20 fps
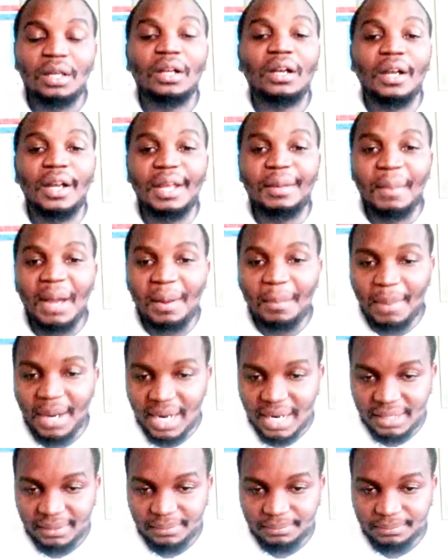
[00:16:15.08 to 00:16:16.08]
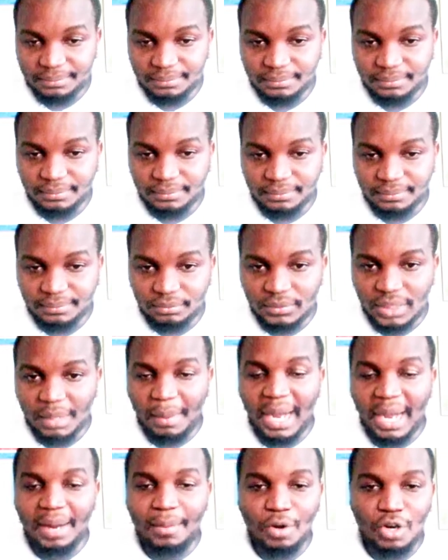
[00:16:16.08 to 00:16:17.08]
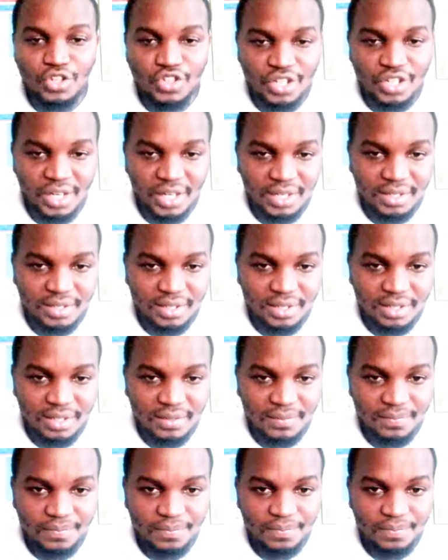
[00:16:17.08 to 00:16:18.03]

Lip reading: Remember, the Bible says,